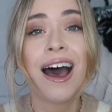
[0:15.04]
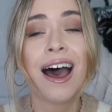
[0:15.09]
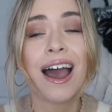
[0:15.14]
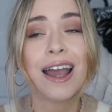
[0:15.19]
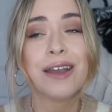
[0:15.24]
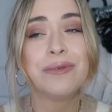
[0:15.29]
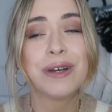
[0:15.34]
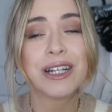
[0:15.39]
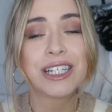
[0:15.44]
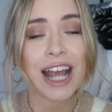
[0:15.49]

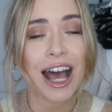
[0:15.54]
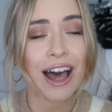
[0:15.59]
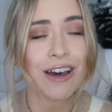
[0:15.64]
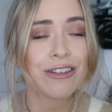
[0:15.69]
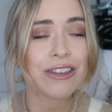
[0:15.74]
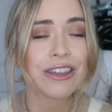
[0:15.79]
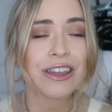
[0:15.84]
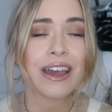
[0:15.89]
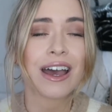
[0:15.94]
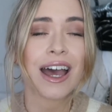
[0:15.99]
a much
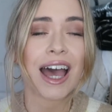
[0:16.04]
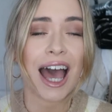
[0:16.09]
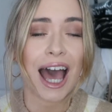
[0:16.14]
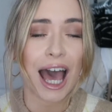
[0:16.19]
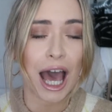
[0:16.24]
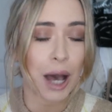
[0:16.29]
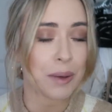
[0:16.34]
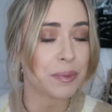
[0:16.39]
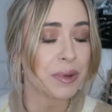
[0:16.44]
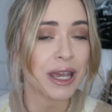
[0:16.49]
healthier,
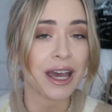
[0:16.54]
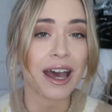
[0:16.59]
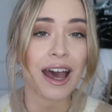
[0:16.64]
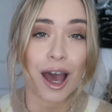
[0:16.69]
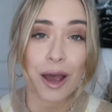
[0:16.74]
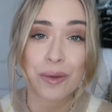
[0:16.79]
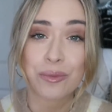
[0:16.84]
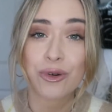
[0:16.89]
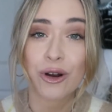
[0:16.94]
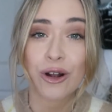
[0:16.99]
happier
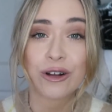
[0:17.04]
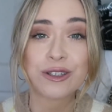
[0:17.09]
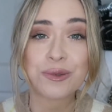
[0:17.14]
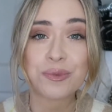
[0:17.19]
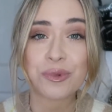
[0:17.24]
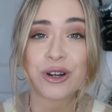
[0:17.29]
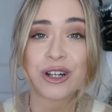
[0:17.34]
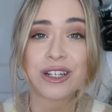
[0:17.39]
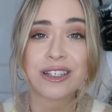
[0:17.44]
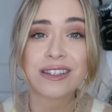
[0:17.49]
and
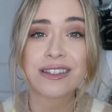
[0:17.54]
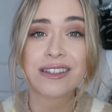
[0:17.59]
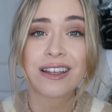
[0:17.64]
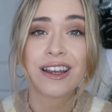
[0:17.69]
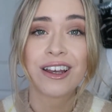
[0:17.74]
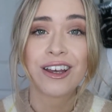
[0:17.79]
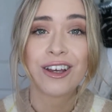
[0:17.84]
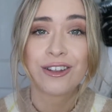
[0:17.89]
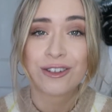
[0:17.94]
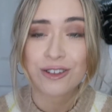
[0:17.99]
prosperous
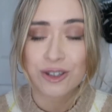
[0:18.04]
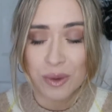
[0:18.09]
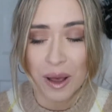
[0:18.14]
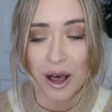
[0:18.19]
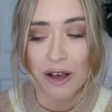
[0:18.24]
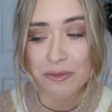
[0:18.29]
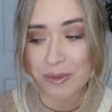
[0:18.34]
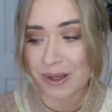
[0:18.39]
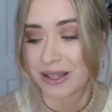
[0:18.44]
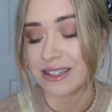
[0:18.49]

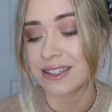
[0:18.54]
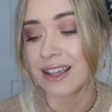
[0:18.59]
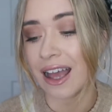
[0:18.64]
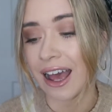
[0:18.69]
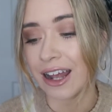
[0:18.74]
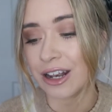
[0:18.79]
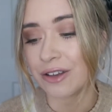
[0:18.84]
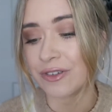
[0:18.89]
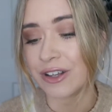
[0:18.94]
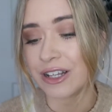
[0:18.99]
12 months
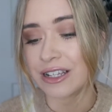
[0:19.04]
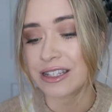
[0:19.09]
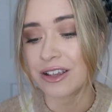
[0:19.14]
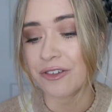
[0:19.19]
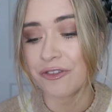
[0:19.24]
ahead of us.